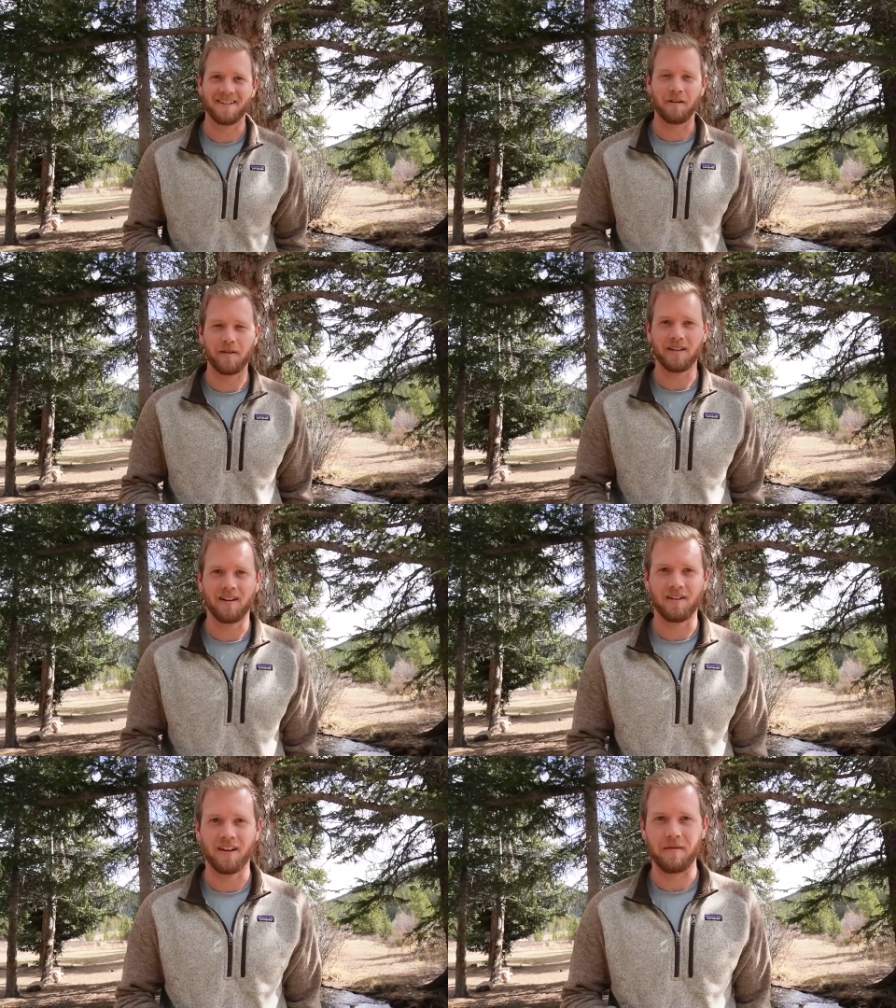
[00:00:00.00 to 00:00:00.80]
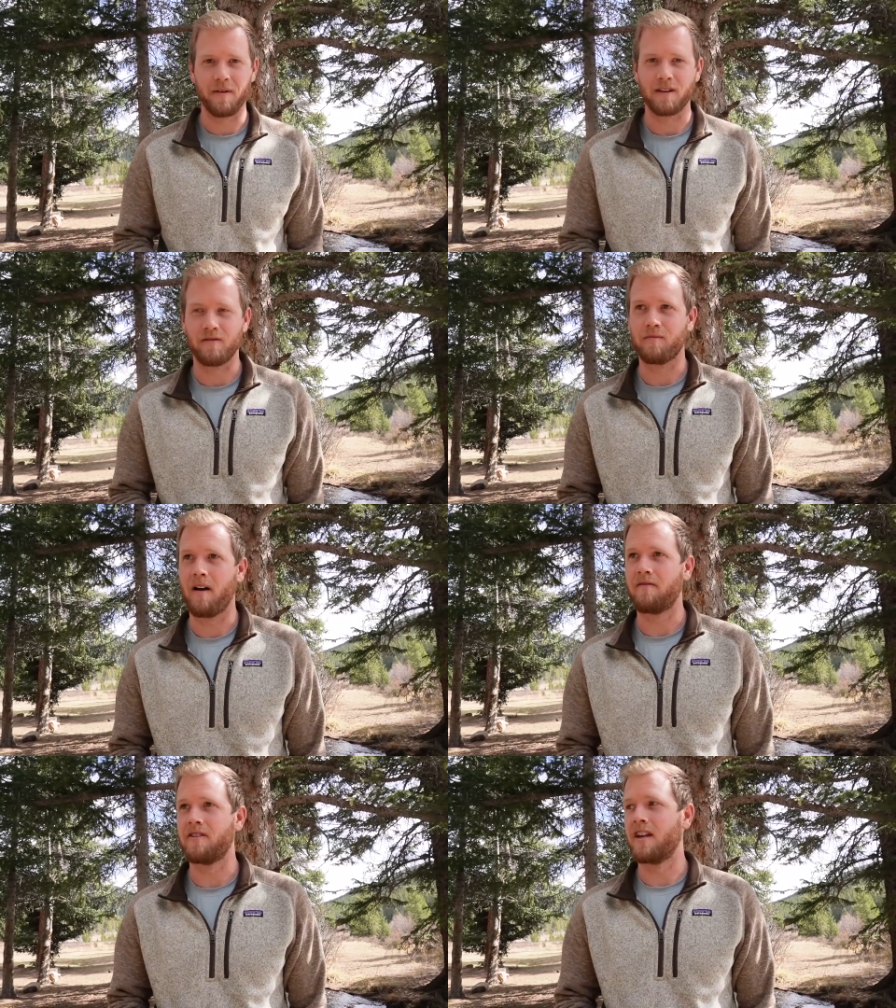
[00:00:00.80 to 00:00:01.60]
gonna be such a peaceful
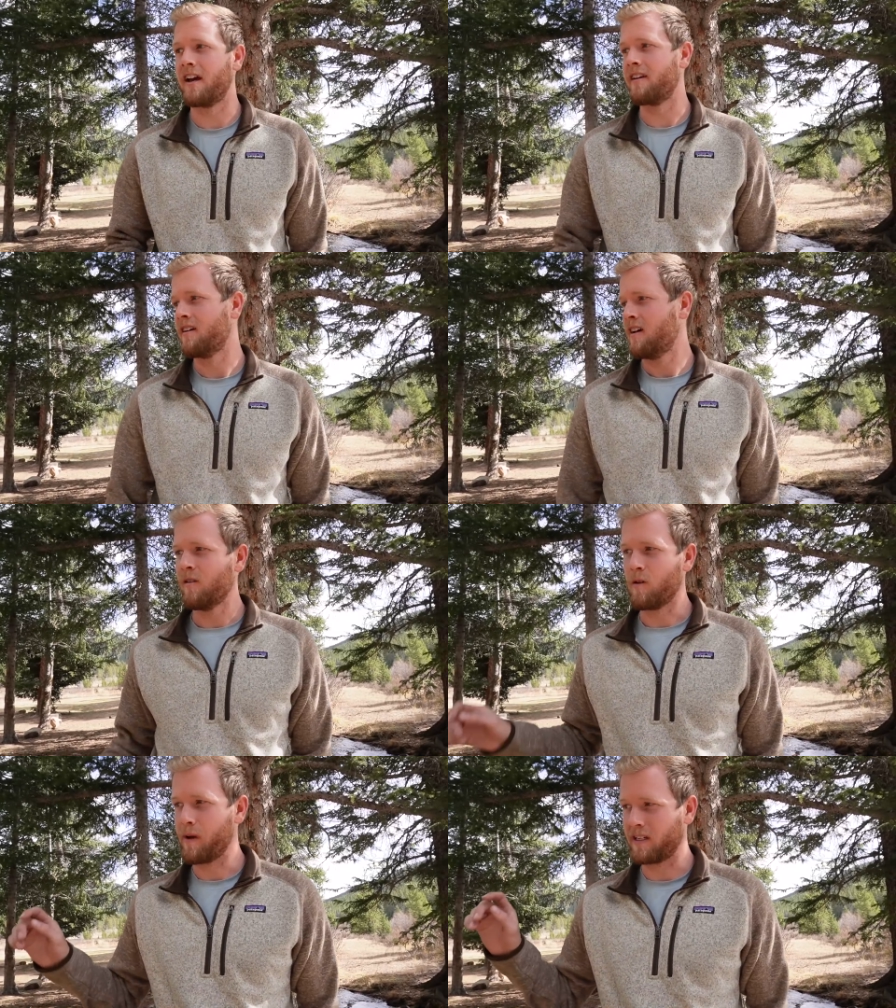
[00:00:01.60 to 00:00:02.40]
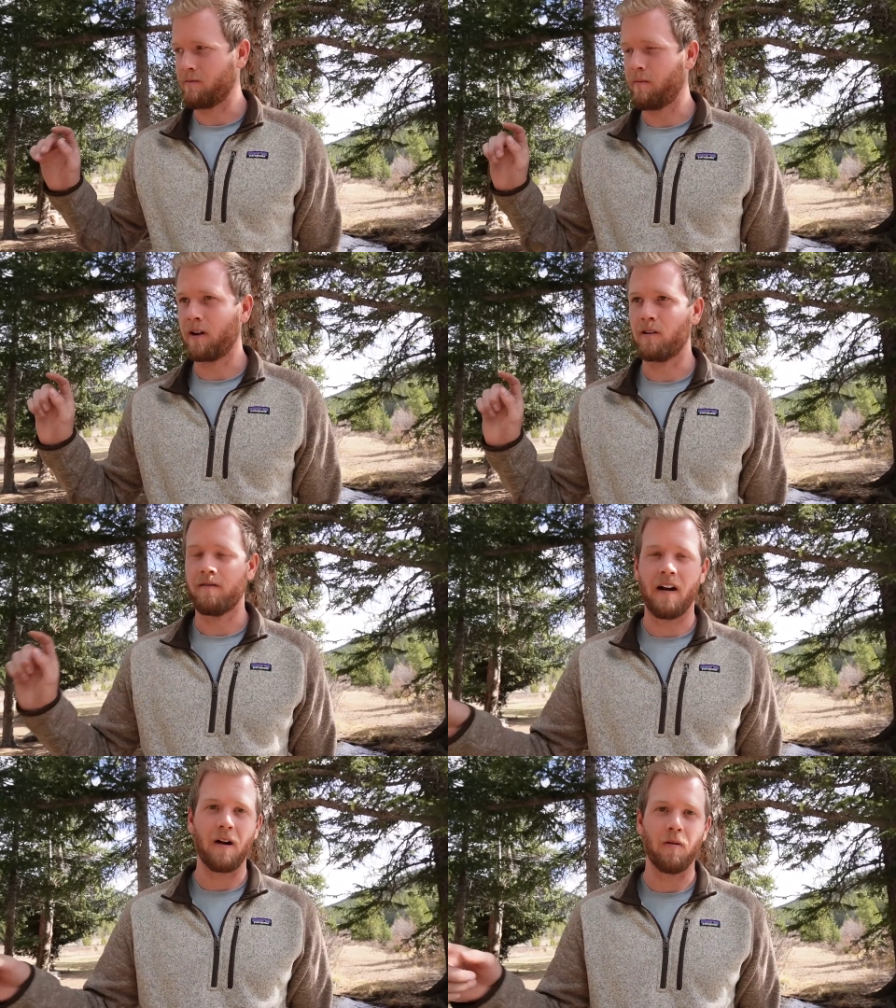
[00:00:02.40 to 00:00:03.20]
spot for the night. We picked up a bundle of
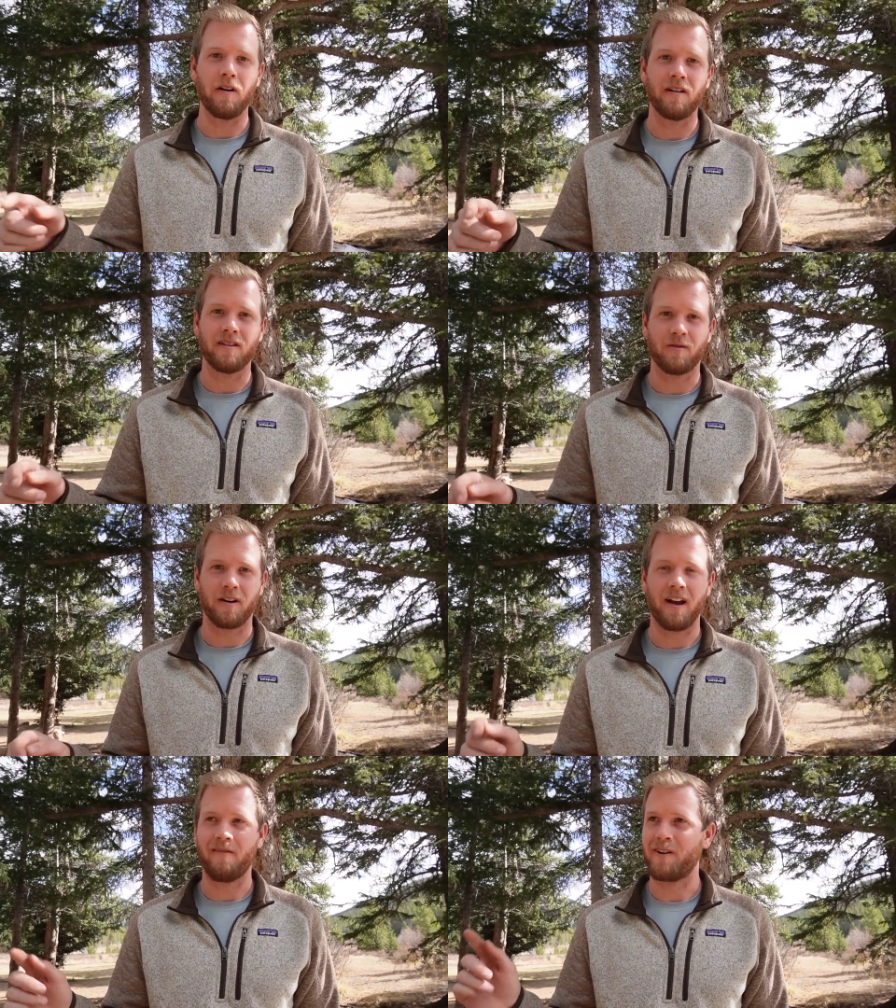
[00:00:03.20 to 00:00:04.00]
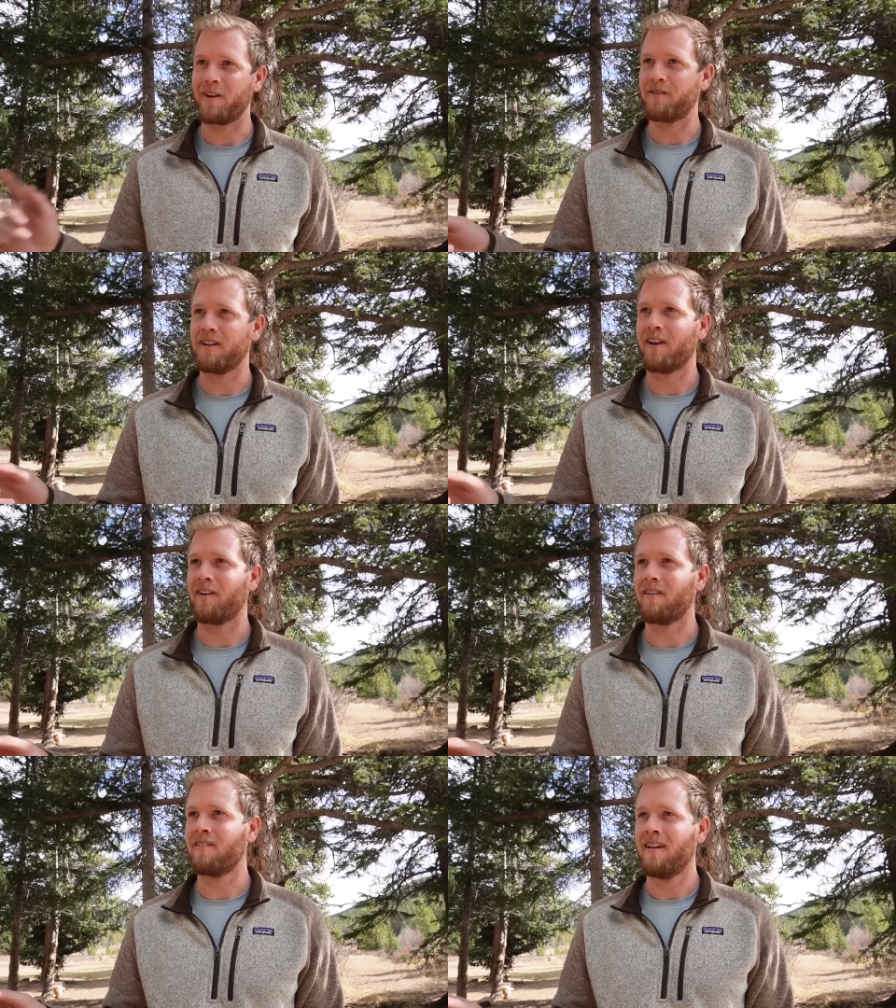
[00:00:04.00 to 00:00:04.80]
firewood, so we're gonna have one of those
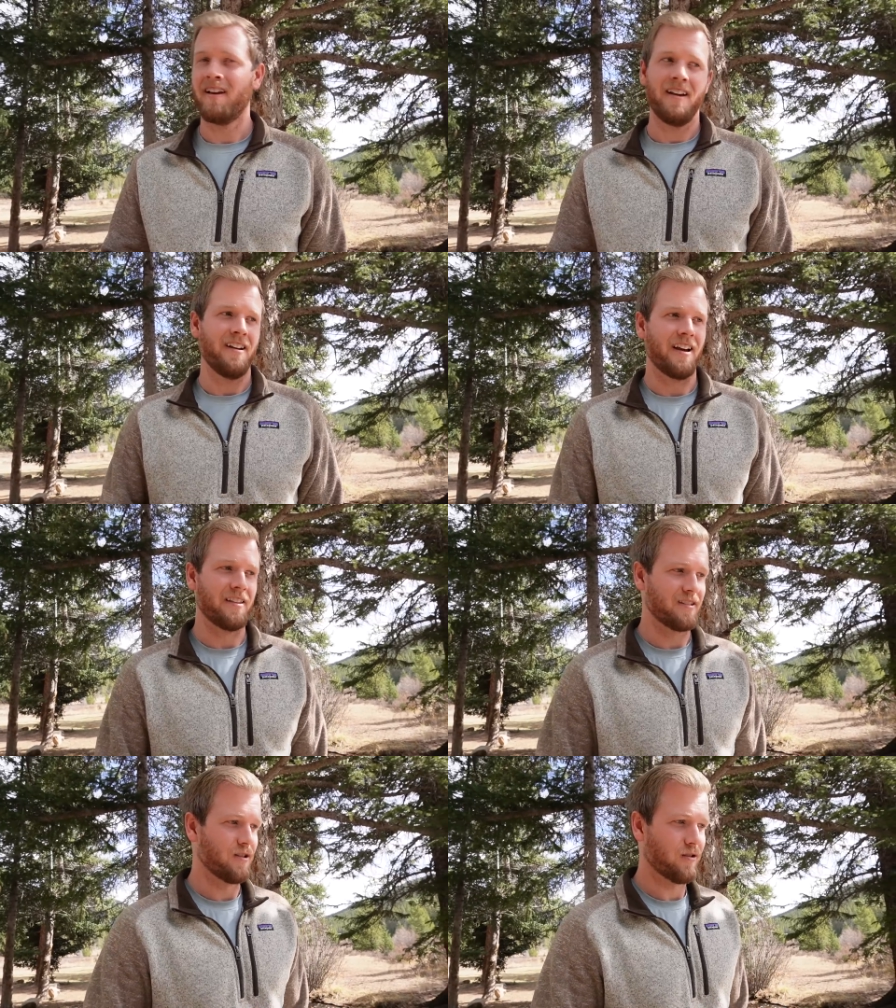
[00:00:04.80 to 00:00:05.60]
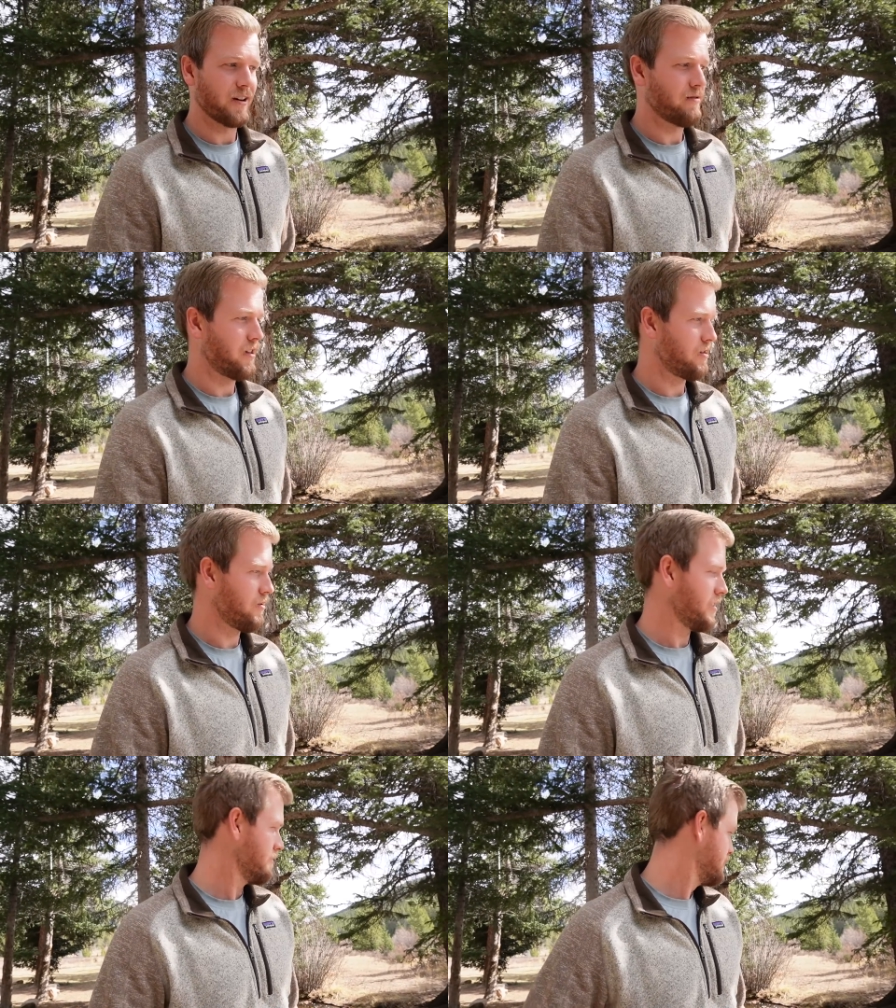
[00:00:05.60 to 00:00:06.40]
later. And this little creek running
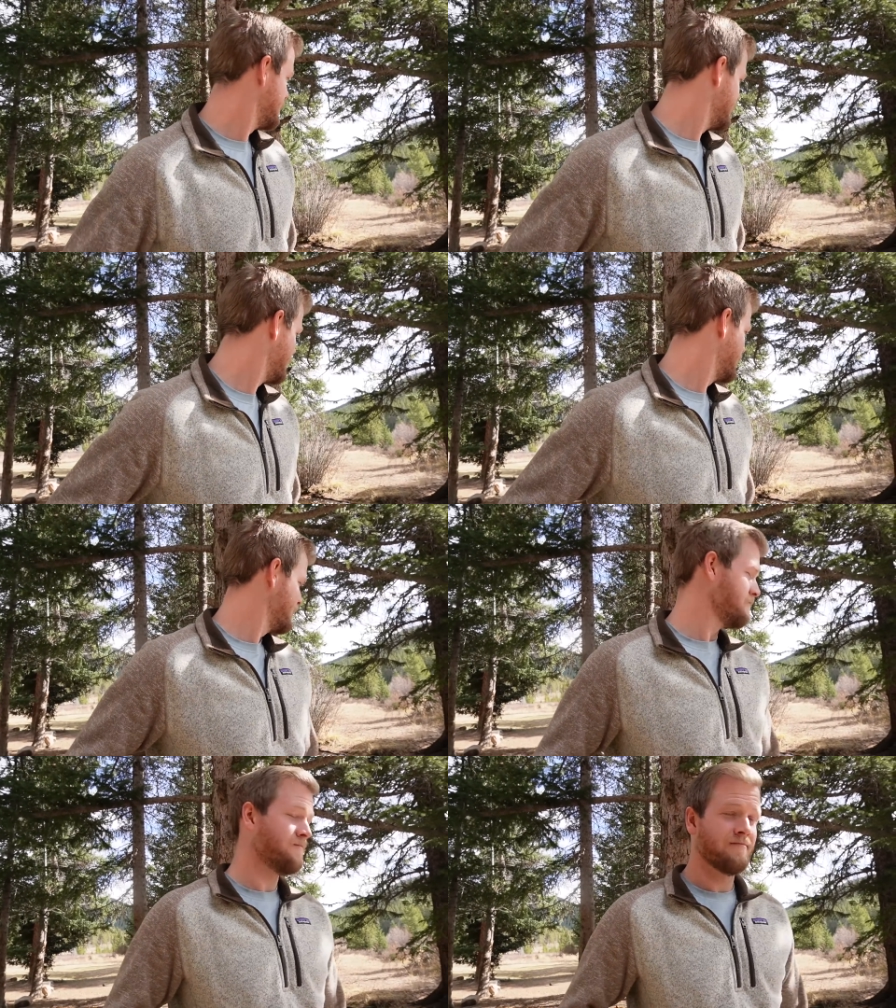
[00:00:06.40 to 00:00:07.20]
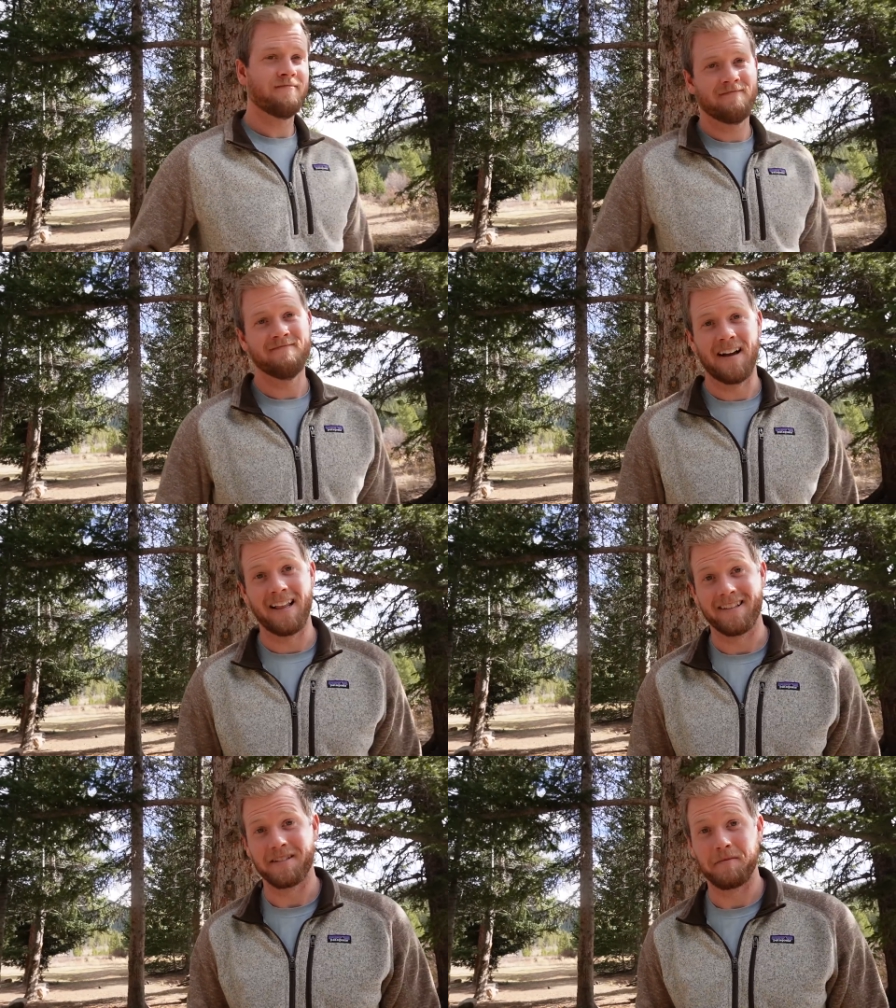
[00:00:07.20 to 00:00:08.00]
through it, I
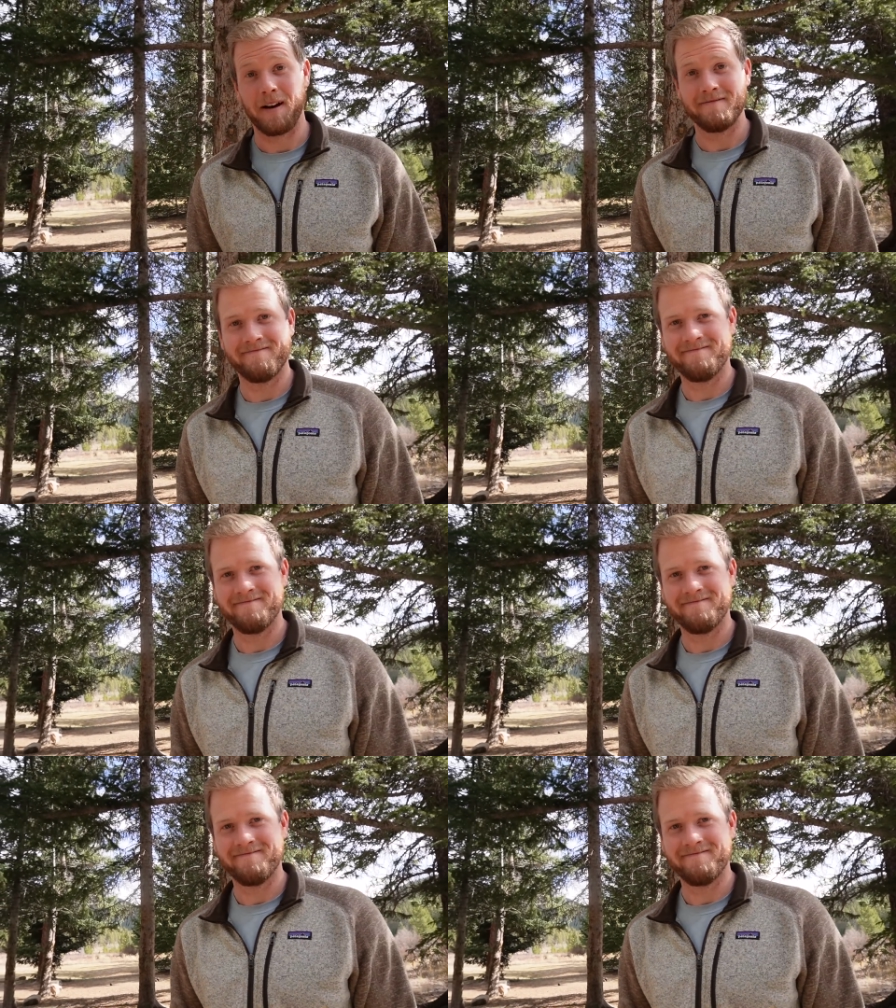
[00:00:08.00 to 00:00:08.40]
like this spot.